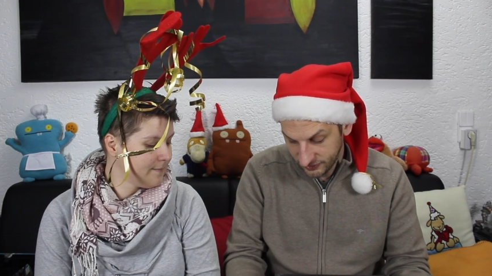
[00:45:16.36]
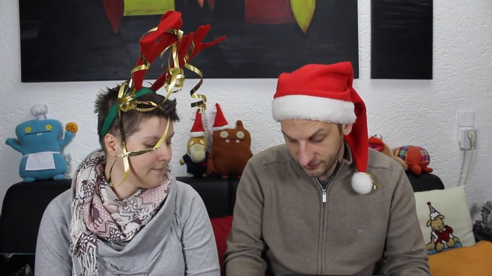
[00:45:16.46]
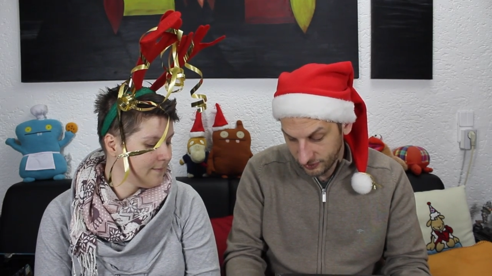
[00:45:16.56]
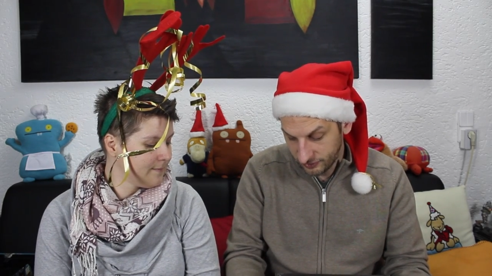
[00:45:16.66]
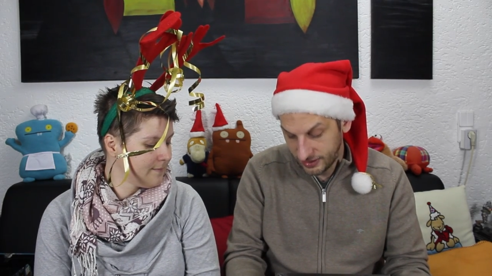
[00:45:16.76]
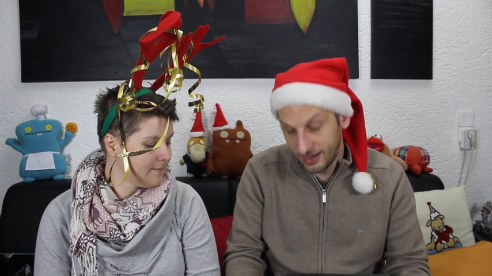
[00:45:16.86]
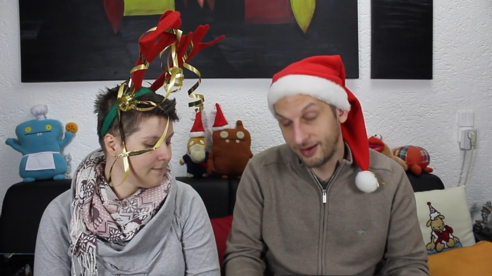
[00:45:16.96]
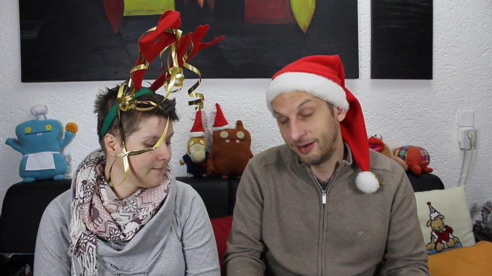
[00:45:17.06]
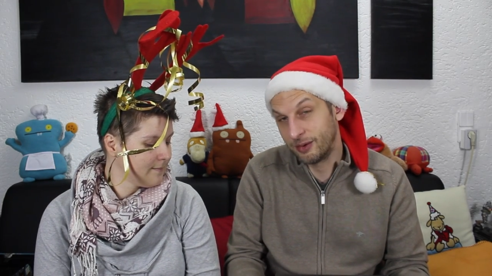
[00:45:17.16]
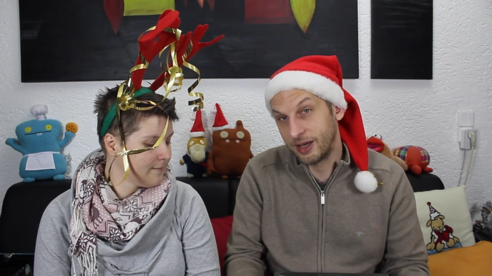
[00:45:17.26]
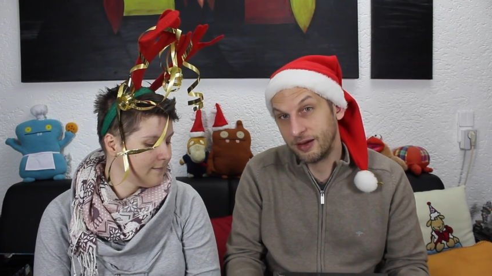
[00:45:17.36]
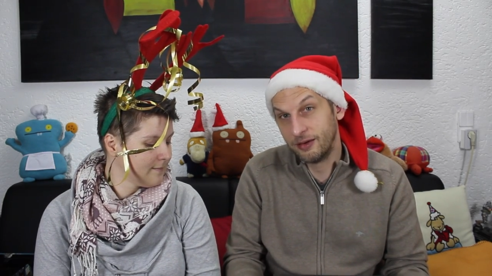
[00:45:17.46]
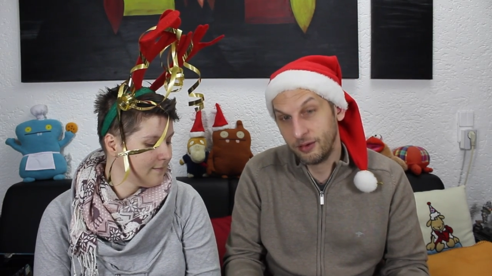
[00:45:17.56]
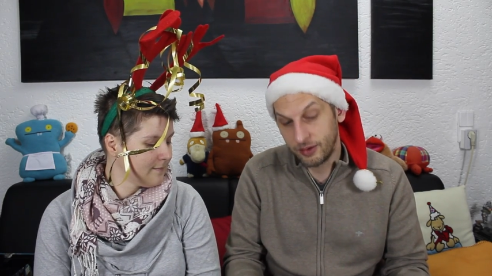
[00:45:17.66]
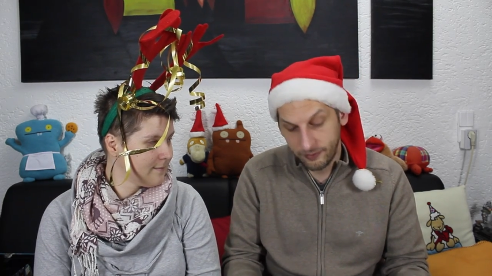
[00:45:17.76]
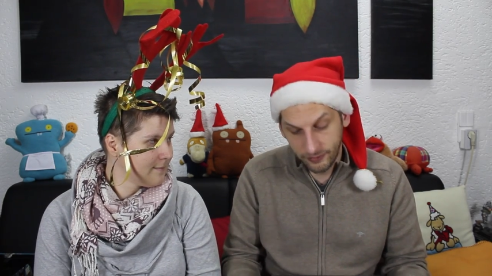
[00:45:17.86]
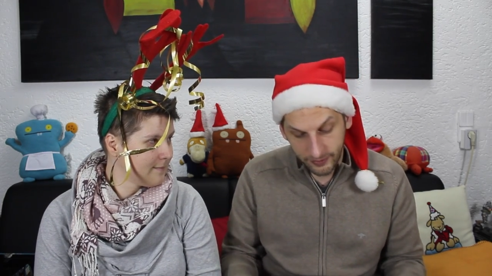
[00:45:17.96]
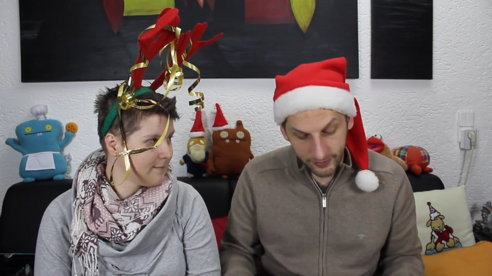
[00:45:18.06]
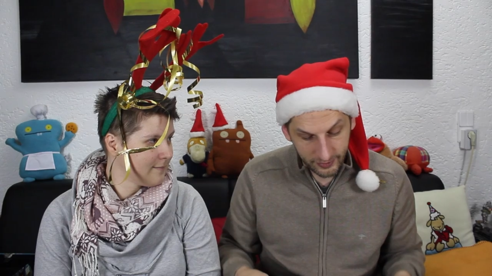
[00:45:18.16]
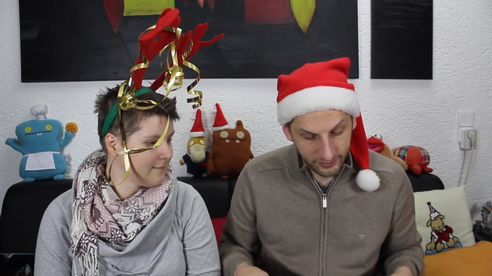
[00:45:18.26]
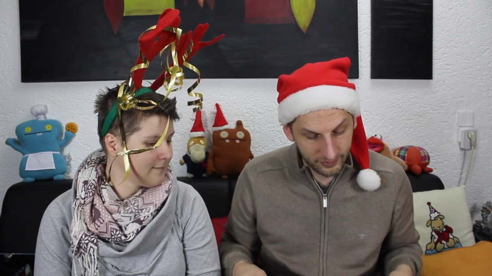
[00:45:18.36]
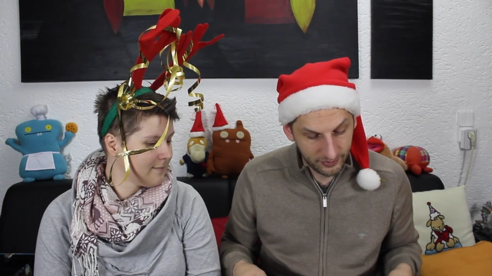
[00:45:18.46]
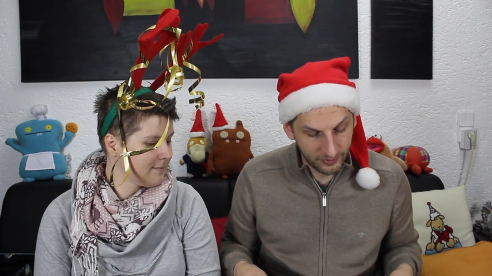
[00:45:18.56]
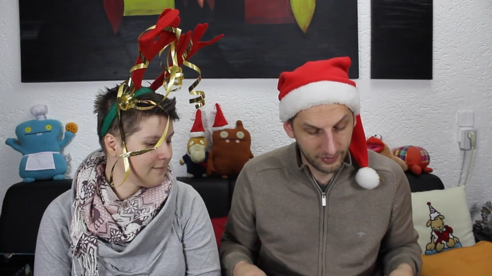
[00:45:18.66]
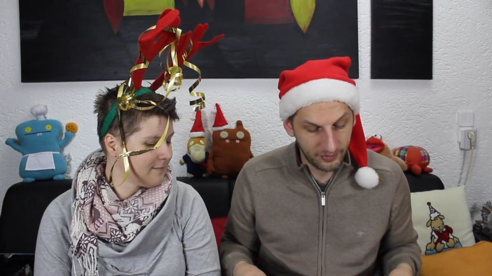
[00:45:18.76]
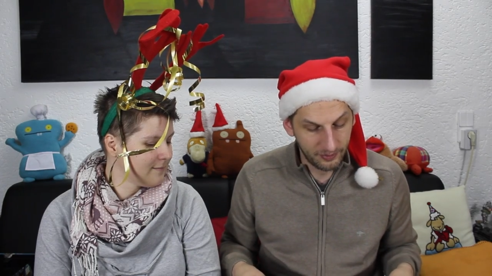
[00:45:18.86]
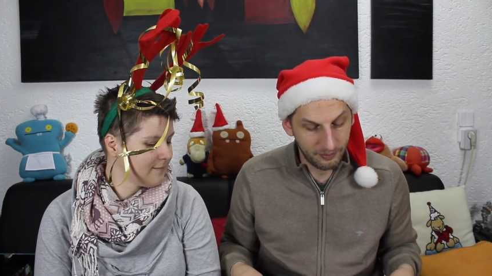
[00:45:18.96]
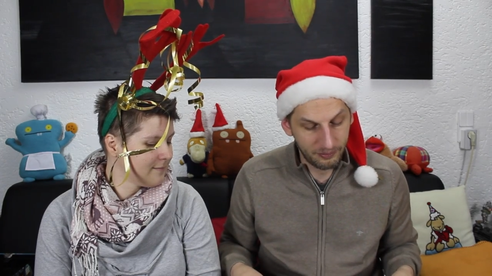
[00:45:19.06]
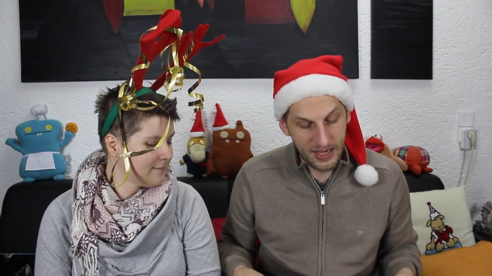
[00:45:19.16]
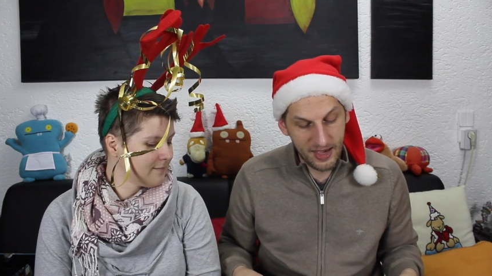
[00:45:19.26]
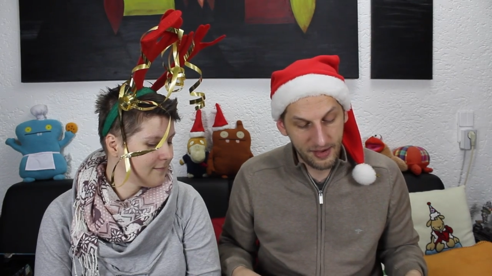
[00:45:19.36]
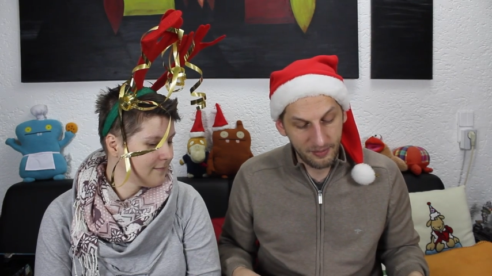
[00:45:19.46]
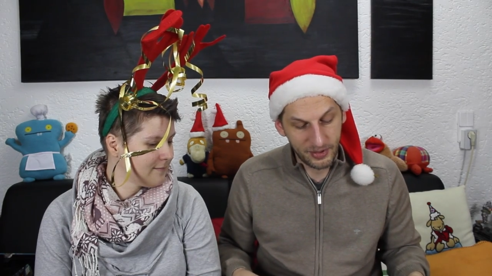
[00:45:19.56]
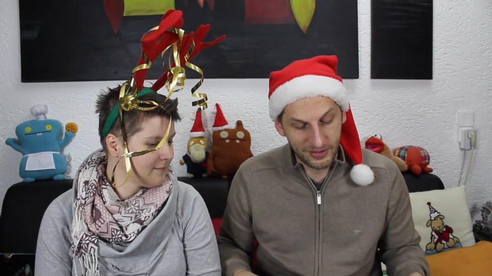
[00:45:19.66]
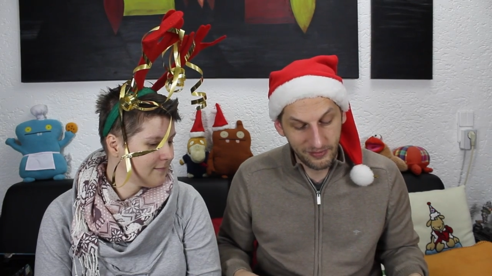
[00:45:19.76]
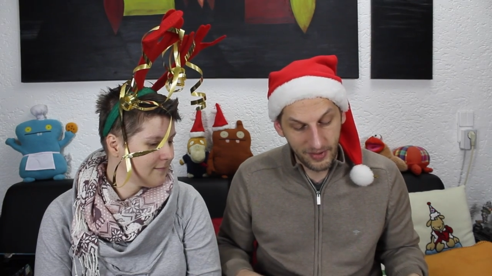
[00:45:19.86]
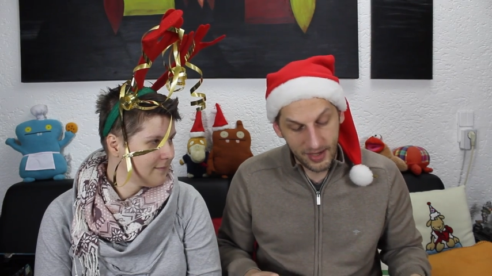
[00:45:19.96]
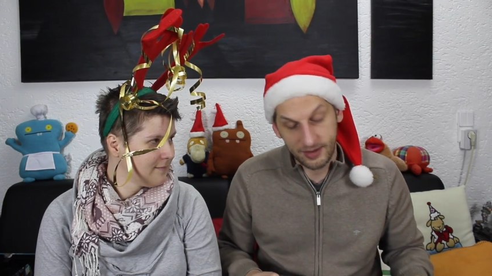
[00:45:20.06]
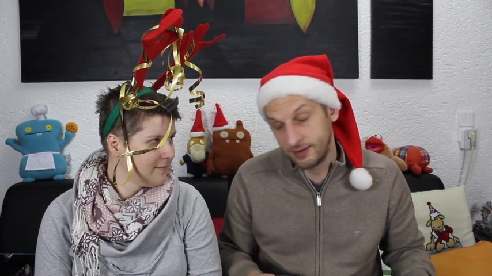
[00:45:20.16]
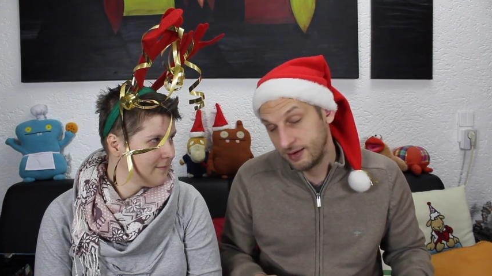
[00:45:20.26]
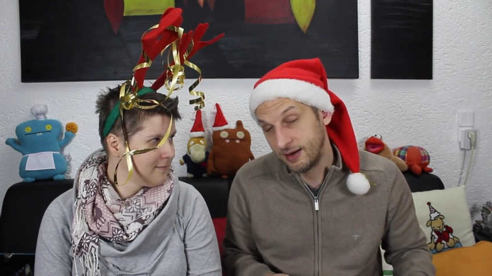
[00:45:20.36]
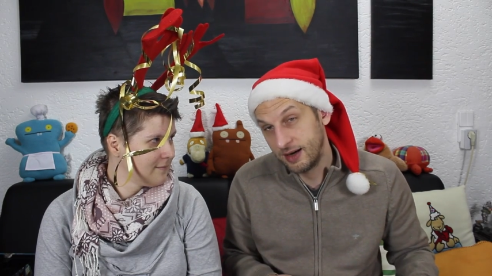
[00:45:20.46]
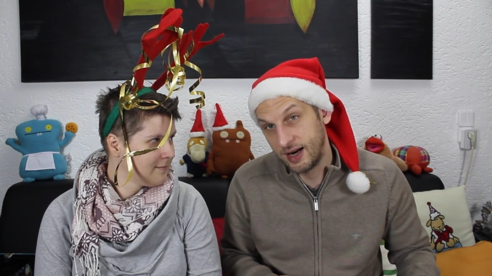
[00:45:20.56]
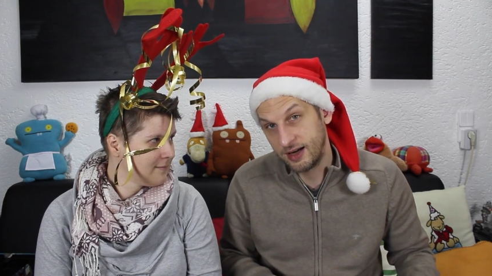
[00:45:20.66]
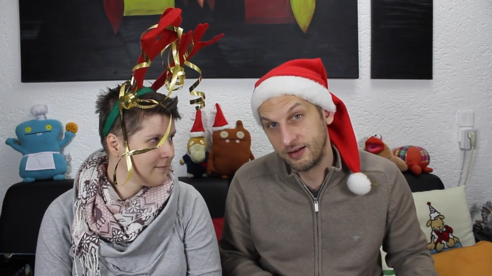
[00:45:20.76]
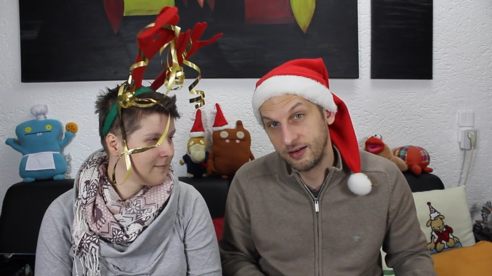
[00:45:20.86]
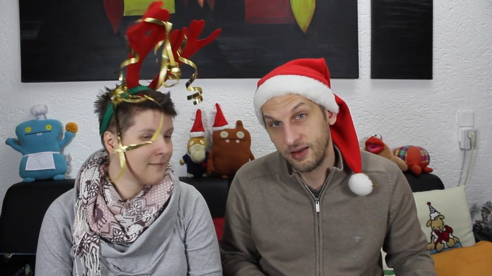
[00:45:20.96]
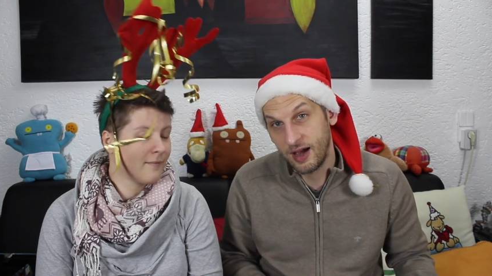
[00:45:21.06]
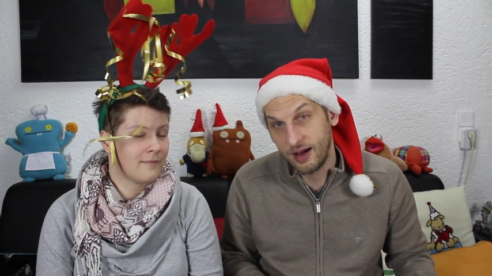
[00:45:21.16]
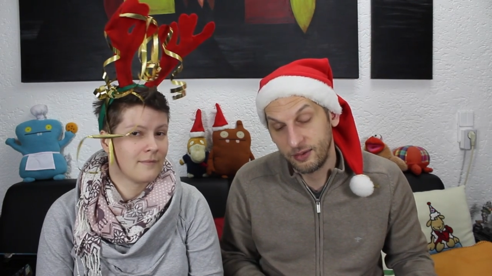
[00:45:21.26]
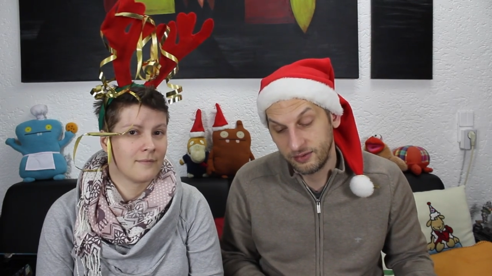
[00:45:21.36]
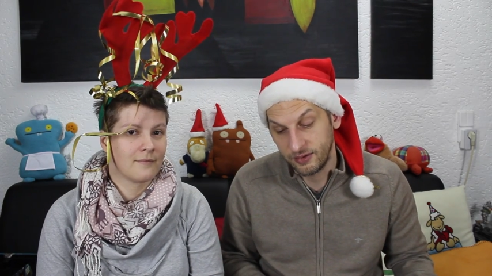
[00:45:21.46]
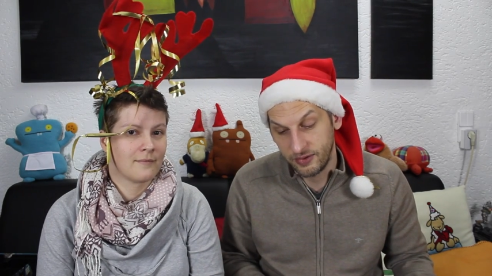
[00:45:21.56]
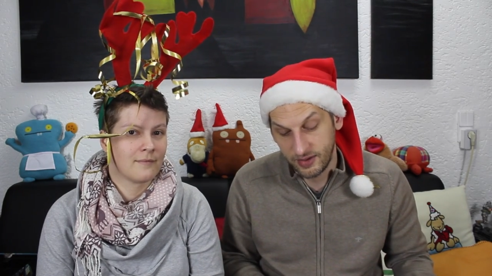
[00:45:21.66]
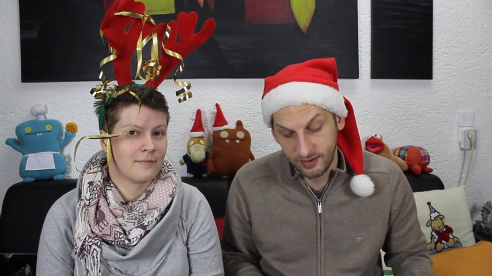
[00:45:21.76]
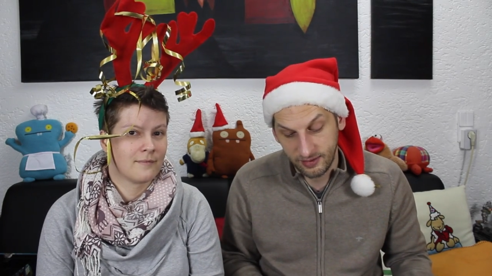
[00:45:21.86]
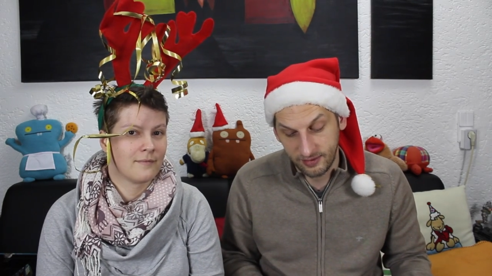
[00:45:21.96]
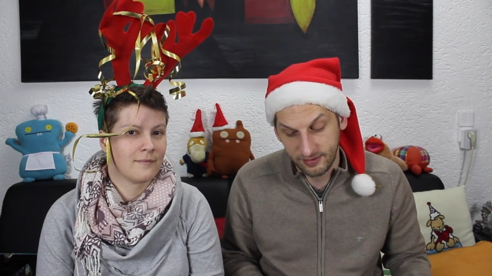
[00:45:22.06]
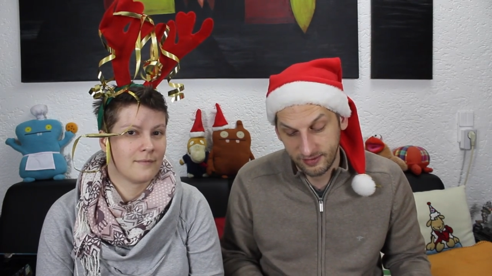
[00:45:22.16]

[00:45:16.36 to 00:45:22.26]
Speaker 1: So yeah, looking looking forward to being betrayed at the house on the hill.